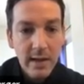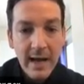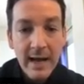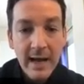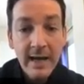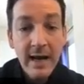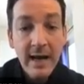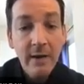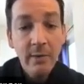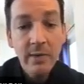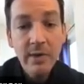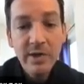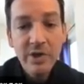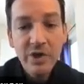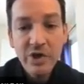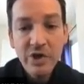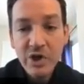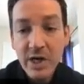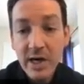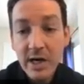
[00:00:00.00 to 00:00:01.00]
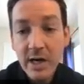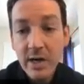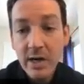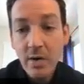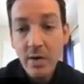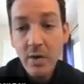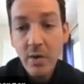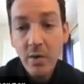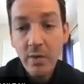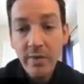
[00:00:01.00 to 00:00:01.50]
And I will
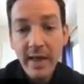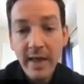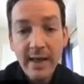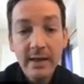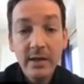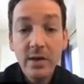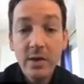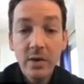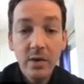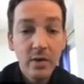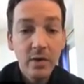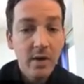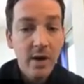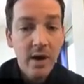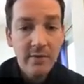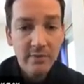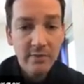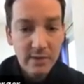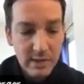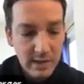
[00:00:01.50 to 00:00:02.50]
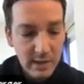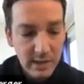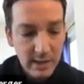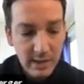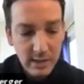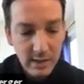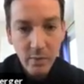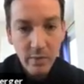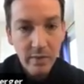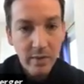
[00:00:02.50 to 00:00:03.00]
share all that code, obviously,
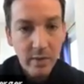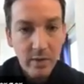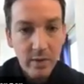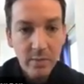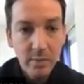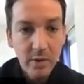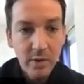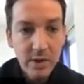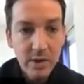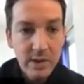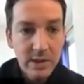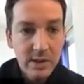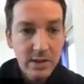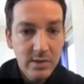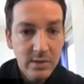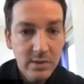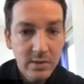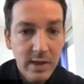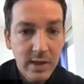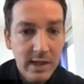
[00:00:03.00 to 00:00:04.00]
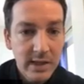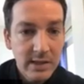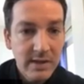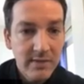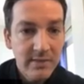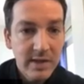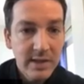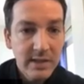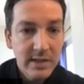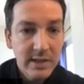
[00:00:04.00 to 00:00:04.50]
with the community, so you guys
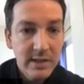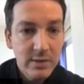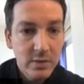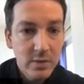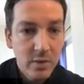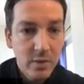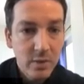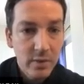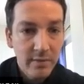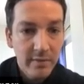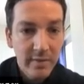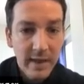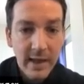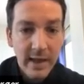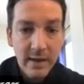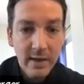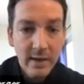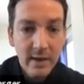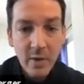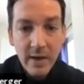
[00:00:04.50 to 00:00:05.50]
have access to all of that.